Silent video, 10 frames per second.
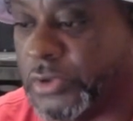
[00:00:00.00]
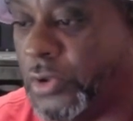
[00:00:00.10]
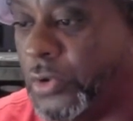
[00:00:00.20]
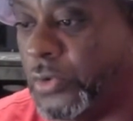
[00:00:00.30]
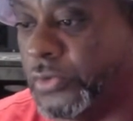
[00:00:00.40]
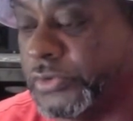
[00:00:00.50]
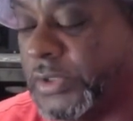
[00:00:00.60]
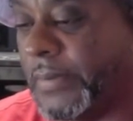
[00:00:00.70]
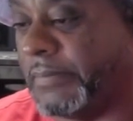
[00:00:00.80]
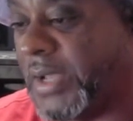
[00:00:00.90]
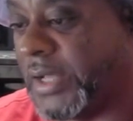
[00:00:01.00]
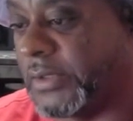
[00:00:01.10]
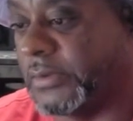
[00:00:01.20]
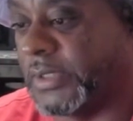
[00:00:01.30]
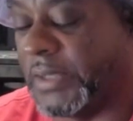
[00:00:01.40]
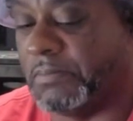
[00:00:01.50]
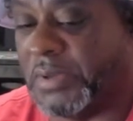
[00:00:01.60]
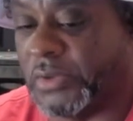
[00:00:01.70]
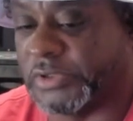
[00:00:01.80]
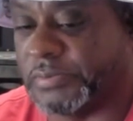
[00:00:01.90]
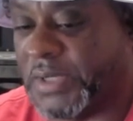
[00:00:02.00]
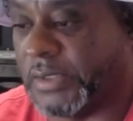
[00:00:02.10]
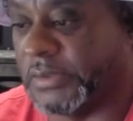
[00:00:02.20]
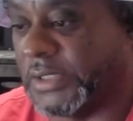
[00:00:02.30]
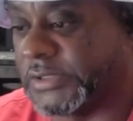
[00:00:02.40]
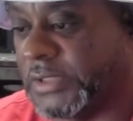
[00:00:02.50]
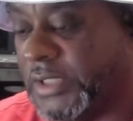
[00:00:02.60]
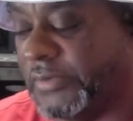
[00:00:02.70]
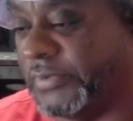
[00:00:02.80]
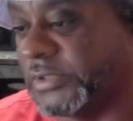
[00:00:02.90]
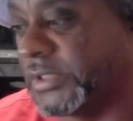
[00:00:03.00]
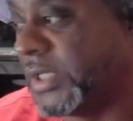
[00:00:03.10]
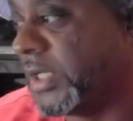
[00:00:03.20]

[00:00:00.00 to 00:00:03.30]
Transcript: O's matter and belts matter. That's the leverage.